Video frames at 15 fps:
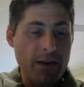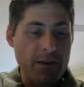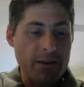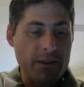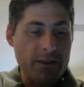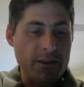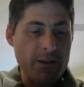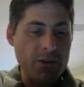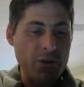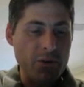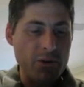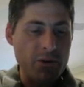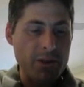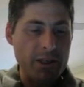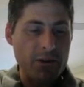This is a
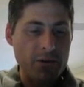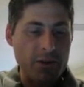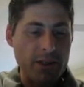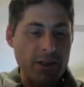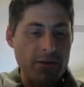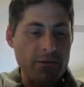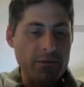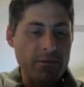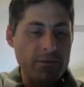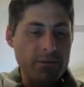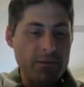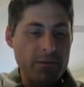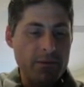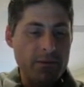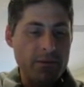2 signal deal.
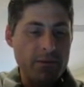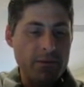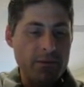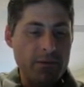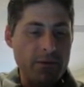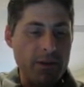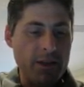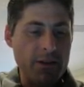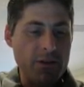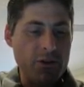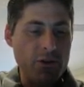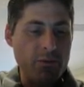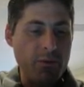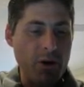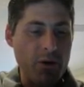These
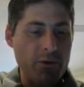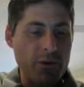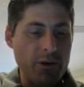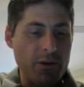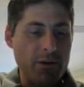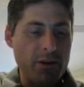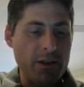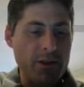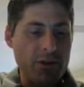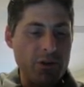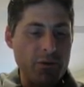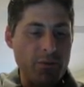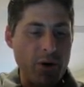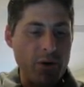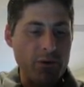two protons, these
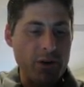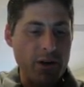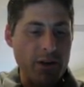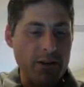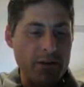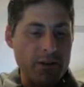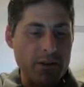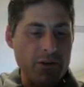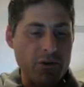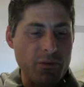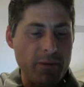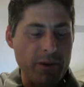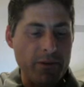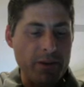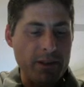two
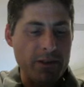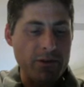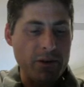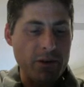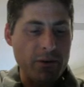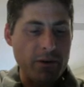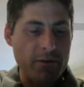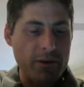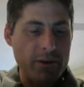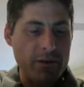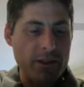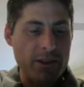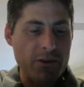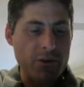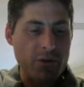methylenes are equivalent.
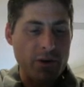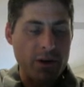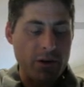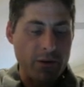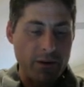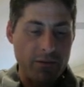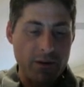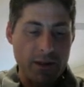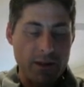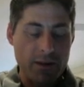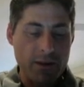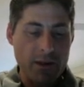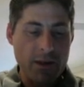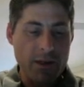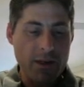These two are equivalent.
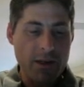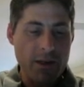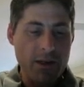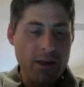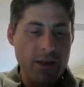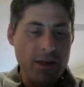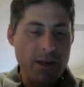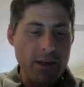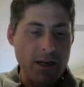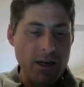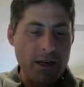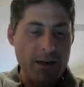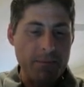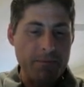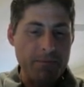
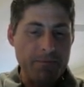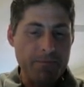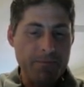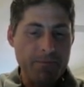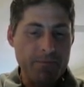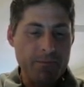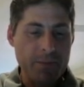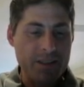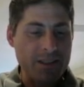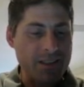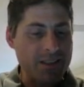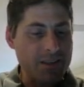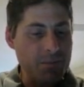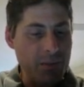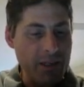But the
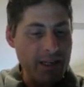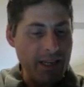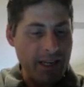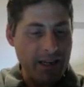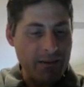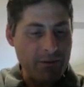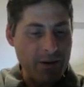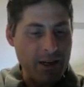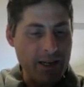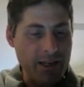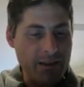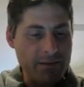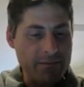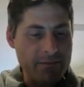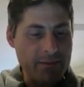splitting,
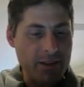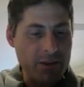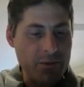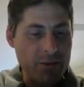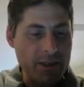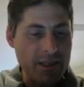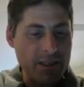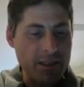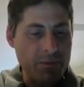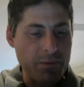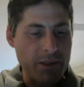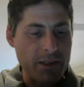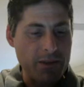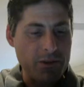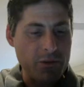right? This would get
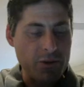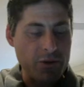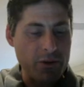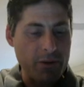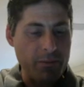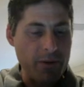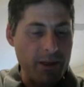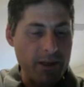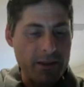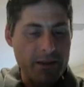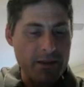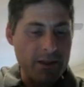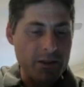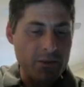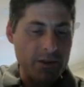split into a triplet.
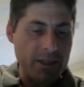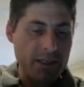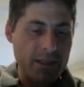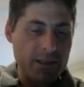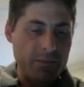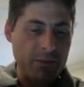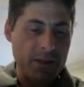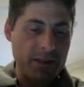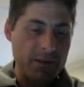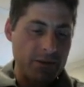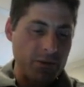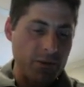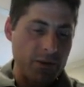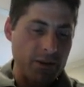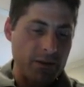This would get split
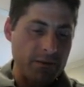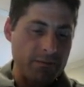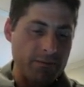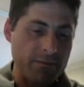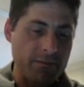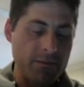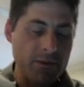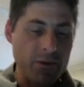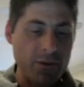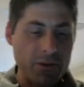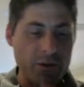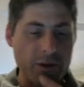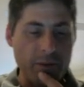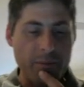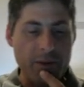into a
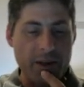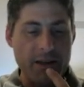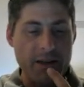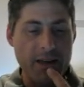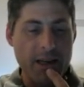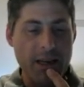triplet.